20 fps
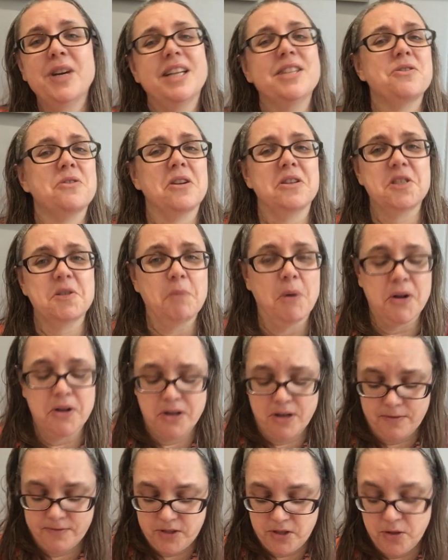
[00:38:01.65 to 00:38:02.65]
you guys are all smart
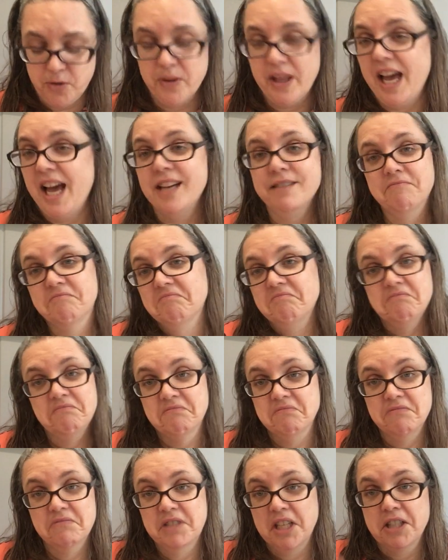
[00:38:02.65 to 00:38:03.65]
enough to know that,
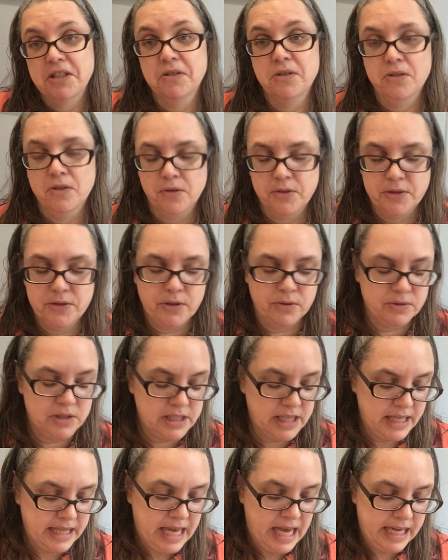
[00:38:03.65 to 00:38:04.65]
that you know you don't
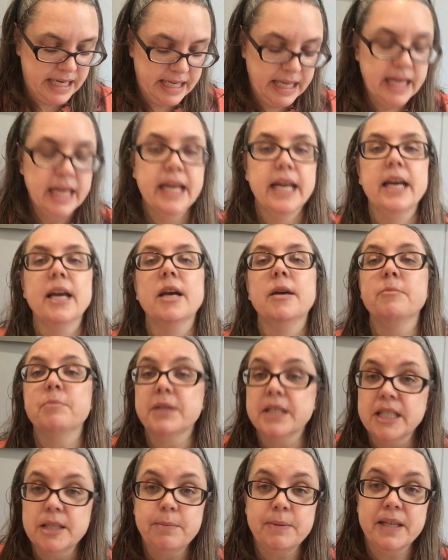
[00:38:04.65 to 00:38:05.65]
say that.
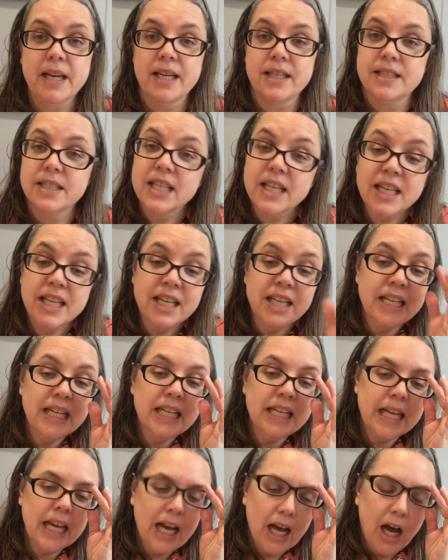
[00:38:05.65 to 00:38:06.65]
Please be
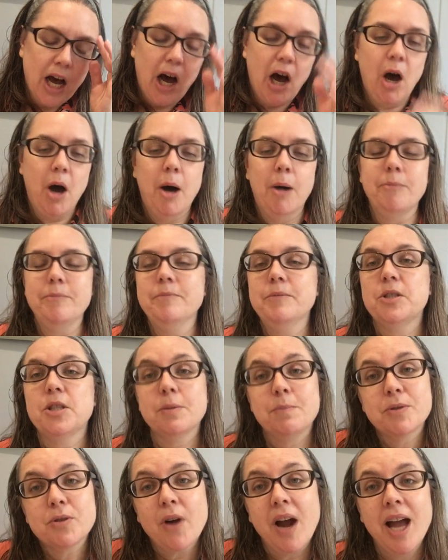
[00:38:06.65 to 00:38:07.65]
18. Um,
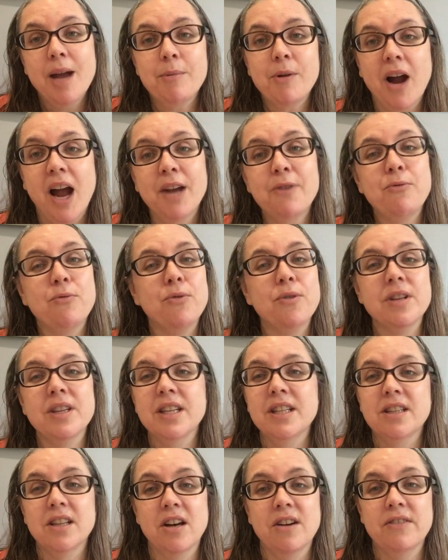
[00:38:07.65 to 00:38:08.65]
subscriber, I'd
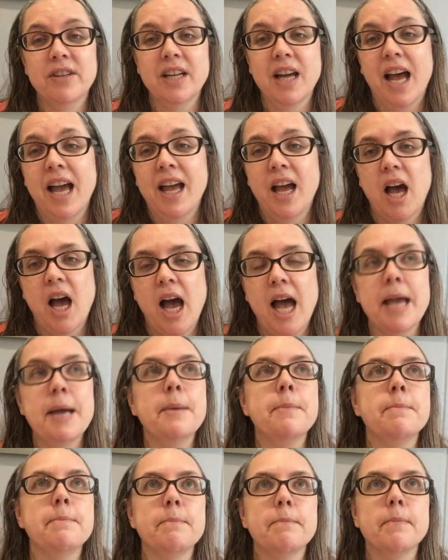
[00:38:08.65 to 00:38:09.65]
really love it. I, I
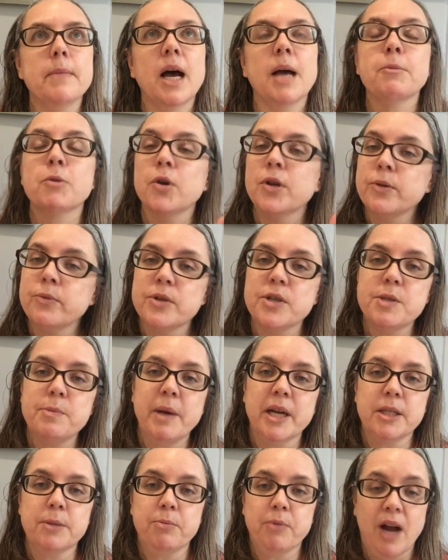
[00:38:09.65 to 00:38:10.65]
am I'm going to
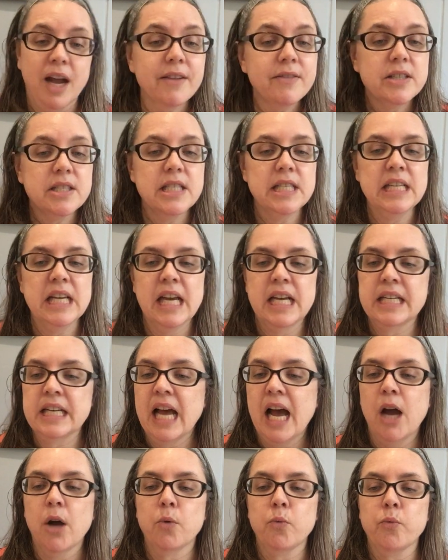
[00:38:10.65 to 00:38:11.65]
respect privacy and
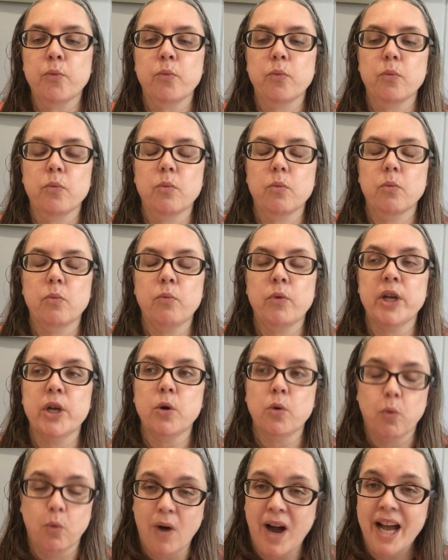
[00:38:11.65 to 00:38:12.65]
not
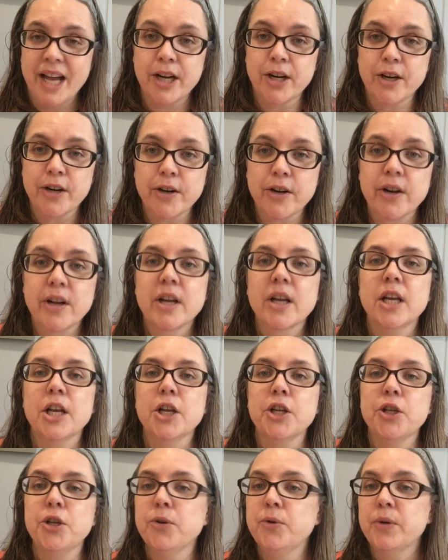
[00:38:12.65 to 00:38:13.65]
require
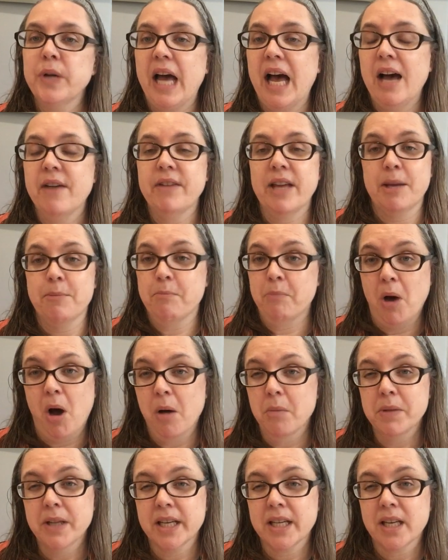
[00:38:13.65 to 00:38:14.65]
you to have a
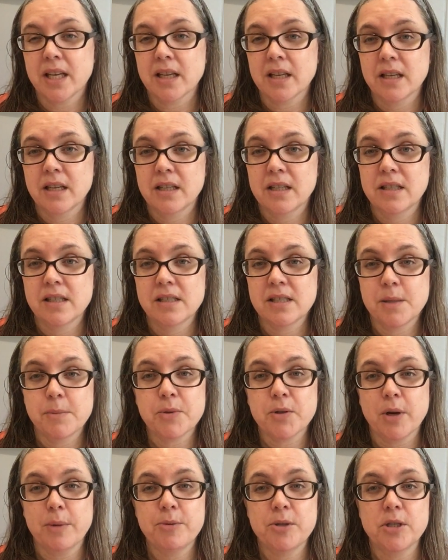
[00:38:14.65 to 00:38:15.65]
public
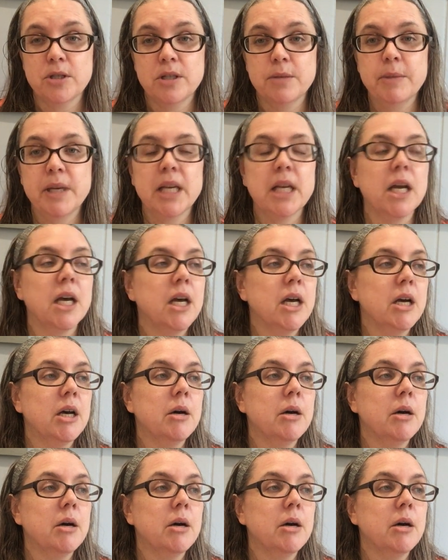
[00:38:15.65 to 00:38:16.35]
subscription to me,